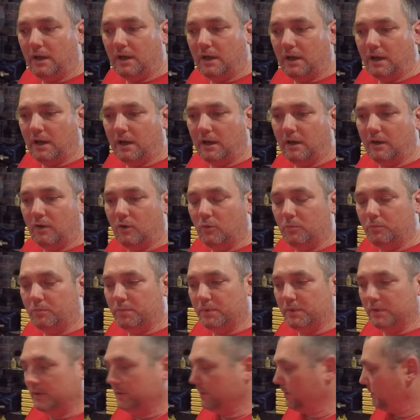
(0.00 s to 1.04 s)
I hope
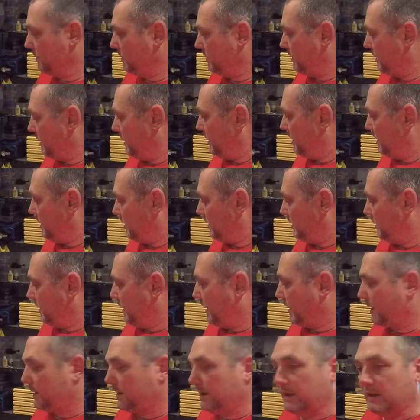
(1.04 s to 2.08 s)
uh, you
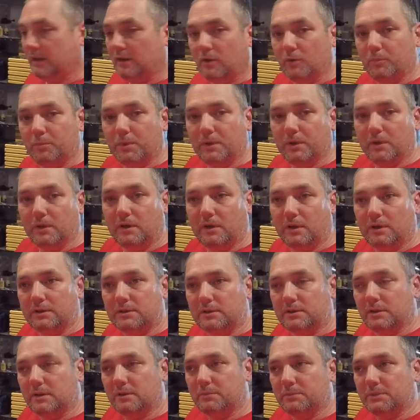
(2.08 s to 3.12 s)
liked it. I hope you learned
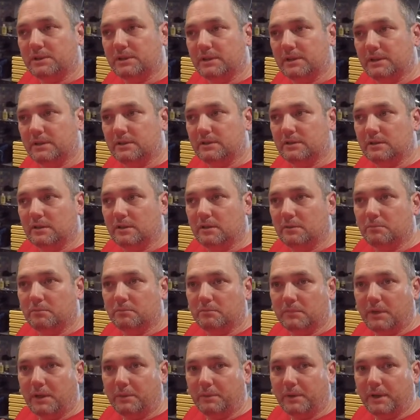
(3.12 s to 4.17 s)
something, seen something,
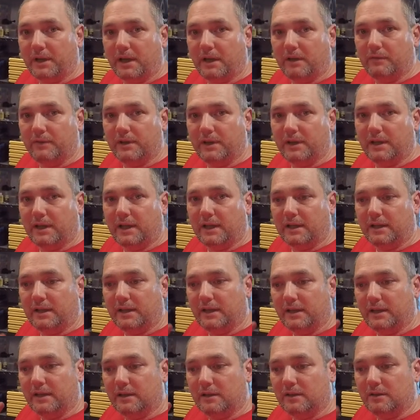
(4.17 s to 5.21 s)
maybe gave you an
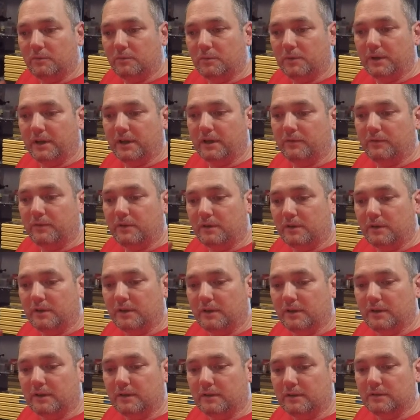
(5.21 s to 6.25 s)
idea, whatever.
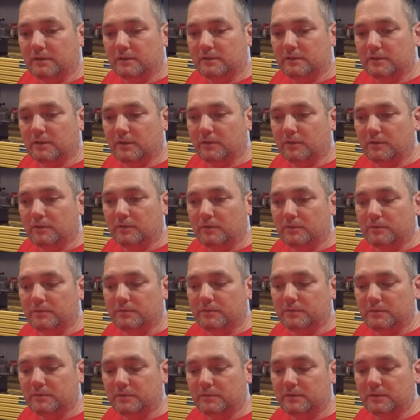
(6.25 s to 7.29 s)
So
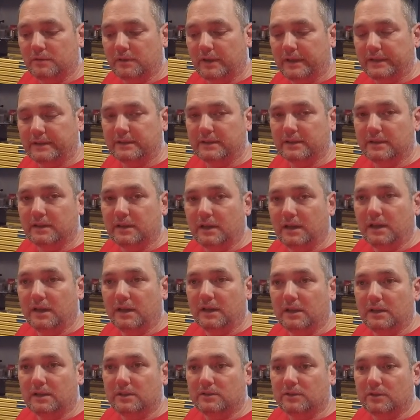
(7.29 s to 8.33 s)
that's it.
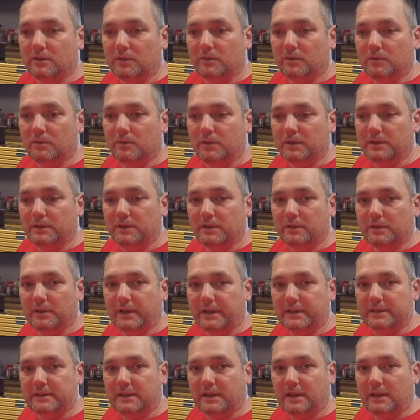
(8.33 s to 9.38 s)
So until
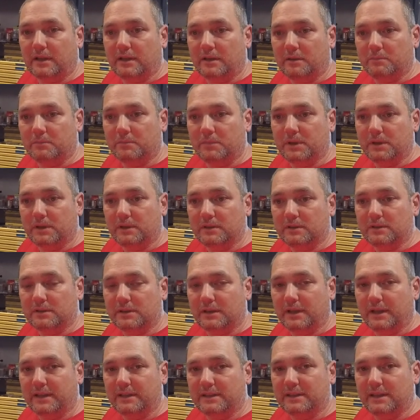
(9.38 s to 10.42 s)
next time.
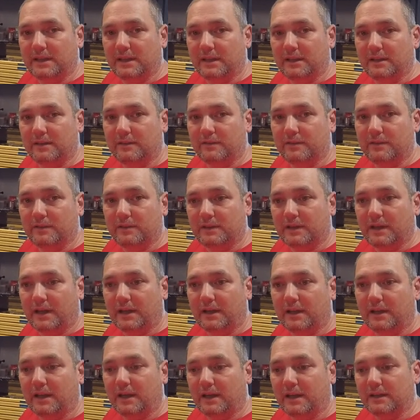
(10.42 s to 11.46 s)
Stay safe, tight
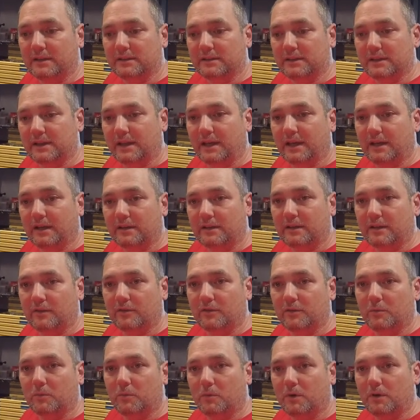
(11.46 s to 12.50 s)
lines, get out there on
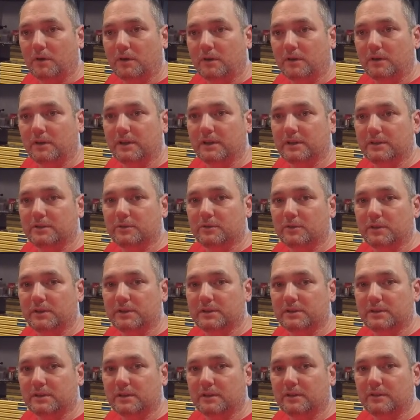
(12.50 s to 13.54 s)
the water, enjoy
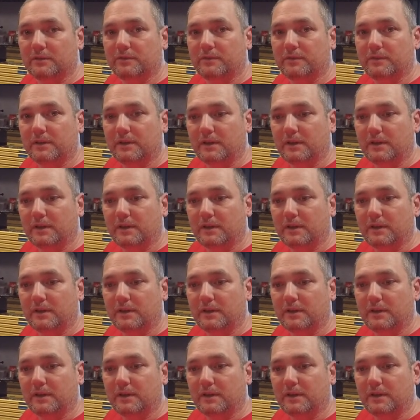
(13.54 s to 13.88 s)
yourself.